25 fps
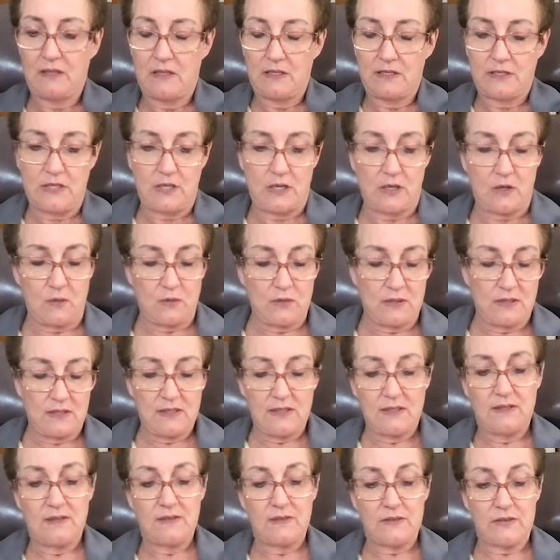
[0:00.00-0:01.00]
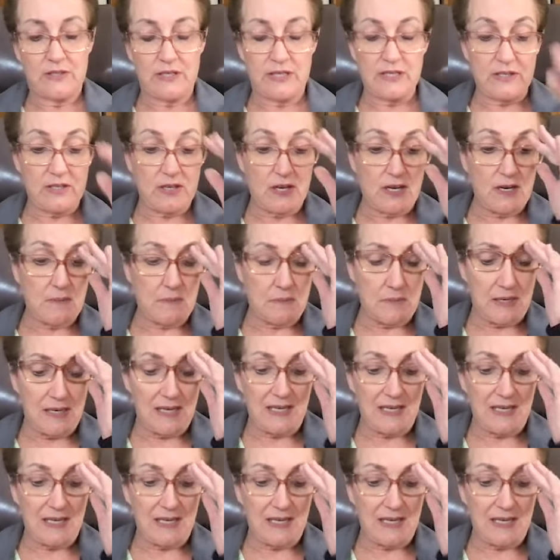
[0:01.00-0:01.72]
So she taught